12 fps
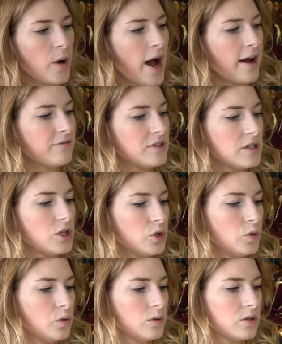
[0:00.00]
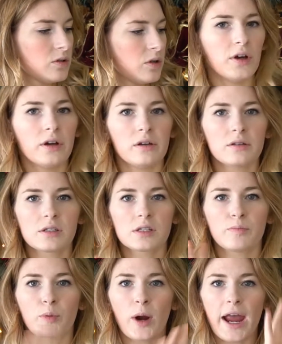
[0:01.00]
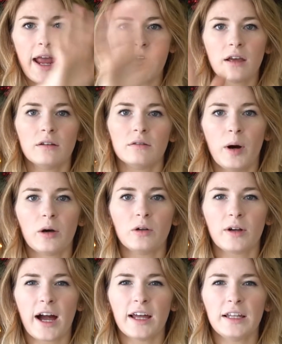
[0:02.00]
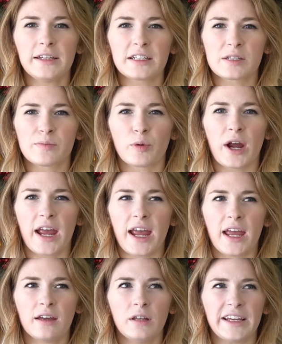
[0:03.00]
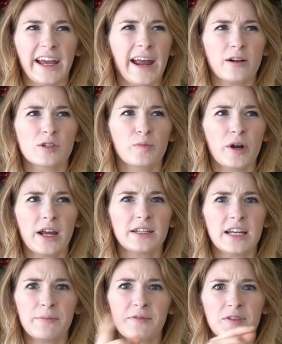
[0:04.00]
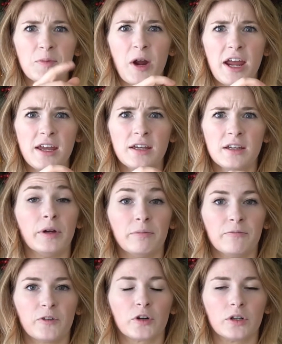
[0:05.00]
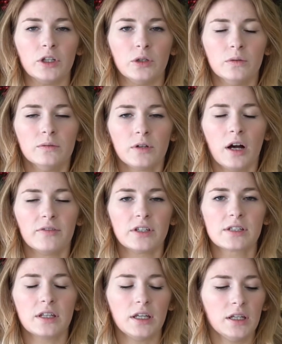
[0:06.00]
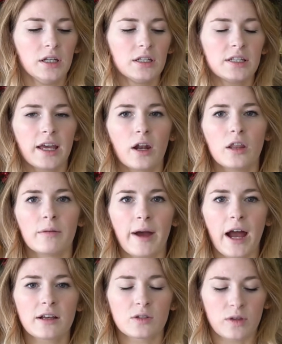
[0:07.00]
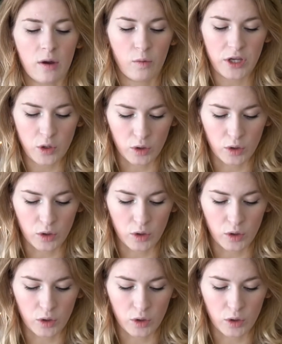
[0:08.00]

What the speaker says: You have to use the spray bottle, kind of like a spray, like a hairspray type of spray, but for glue, obviously, to get on the back so that when you